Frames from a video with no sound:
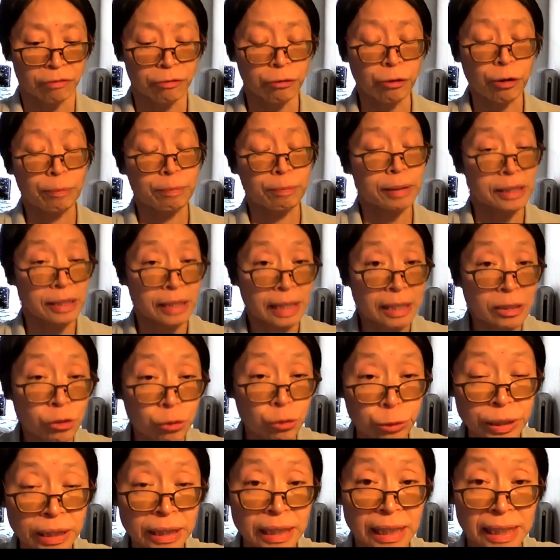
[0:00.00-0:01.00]
for
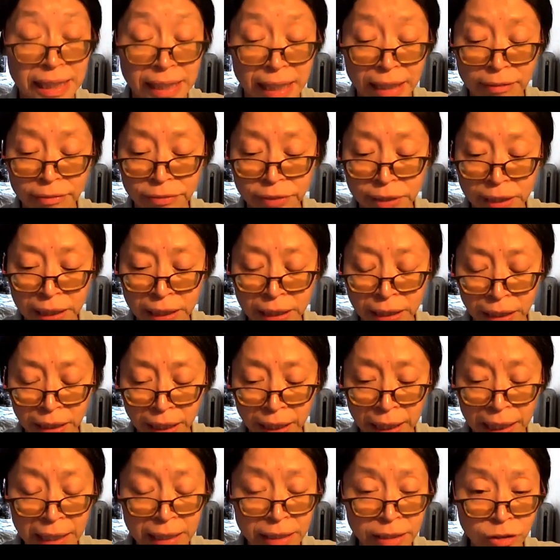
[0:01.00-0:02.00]
pedestrian safety,
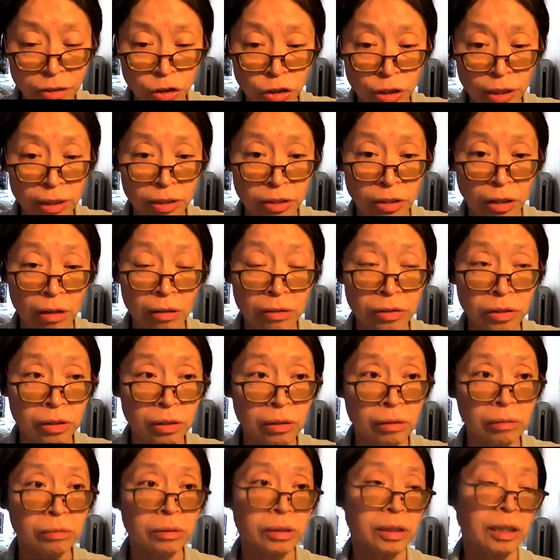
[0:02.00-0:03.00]
and she is
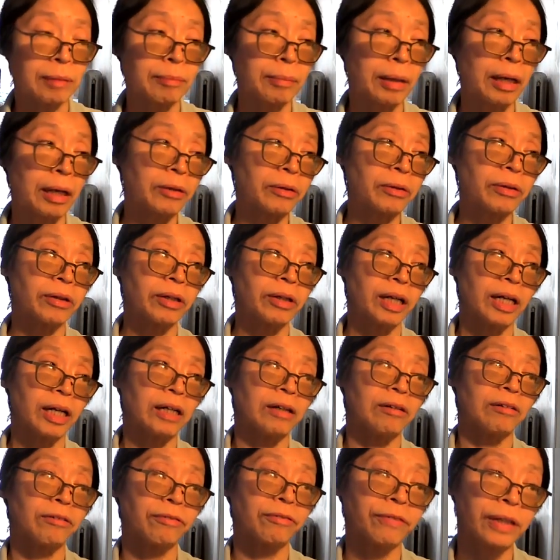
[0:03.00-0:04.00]
also the mother
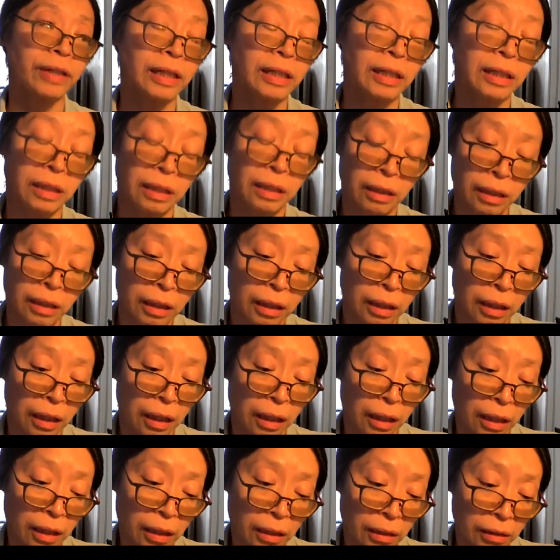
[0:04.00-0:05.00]
of
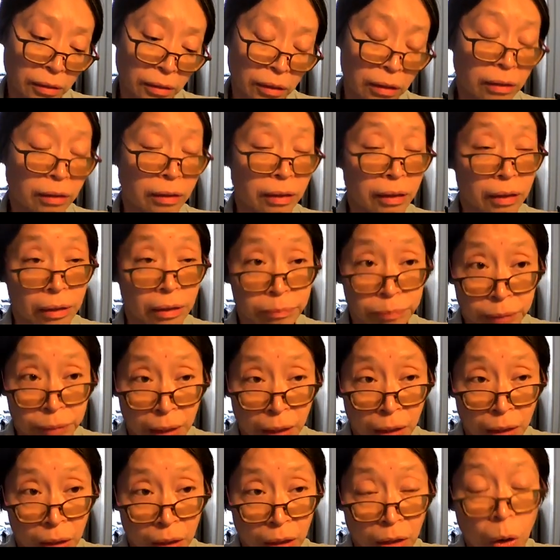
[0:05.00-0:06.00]
uh,
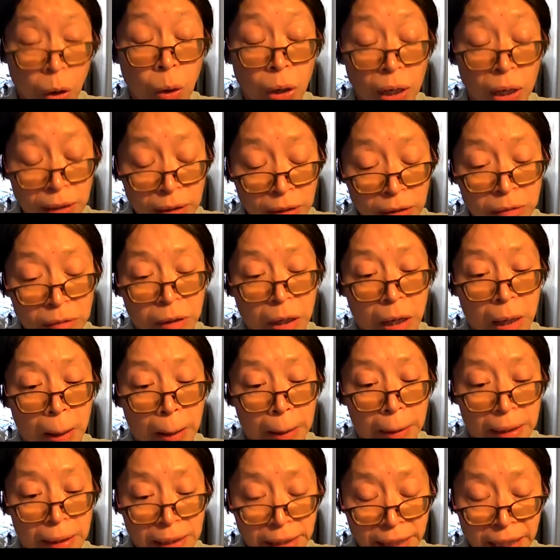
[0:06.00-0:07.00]
Hoyle
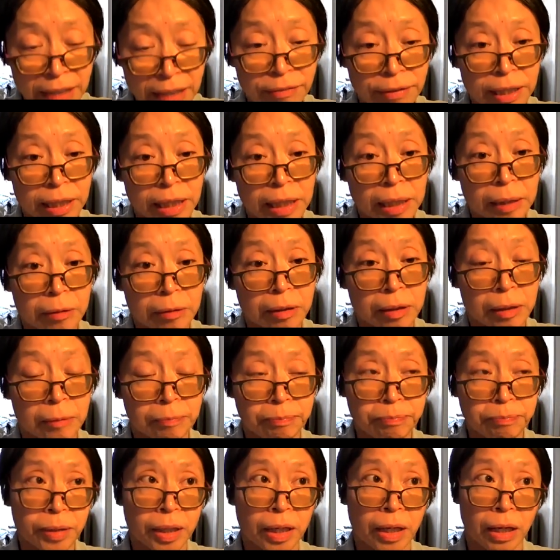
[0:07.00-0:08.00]
David
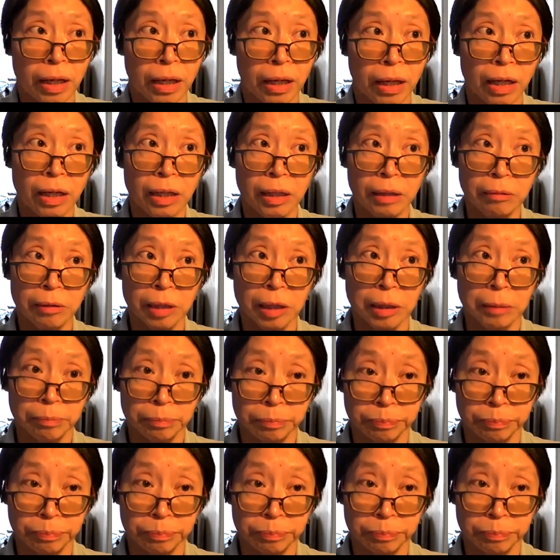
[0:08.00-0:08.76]
uh,